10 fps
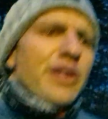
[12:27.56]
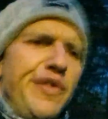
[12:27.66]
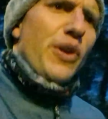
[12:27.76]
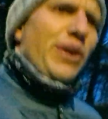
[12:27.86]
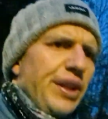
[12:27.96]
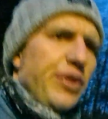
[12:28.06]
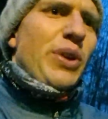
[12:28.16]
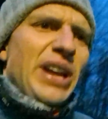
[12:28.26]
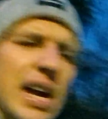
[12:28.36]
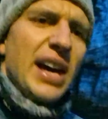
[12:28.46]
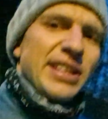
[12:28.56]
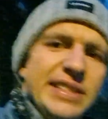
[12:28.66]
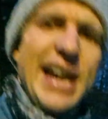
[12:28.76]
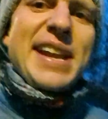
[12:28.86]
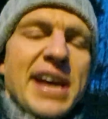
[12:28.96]

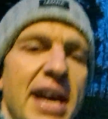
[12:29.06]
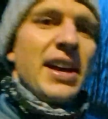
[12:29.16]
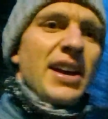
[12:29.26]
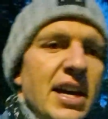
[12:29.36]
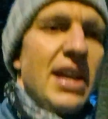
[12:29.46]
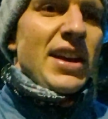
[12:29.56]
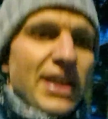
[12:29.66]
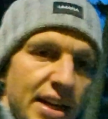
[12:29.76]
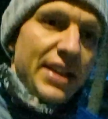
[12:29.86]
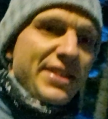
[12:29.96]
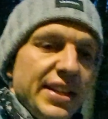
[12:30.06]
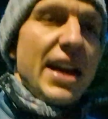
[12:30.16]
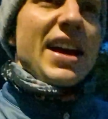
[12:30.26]
43:10. It's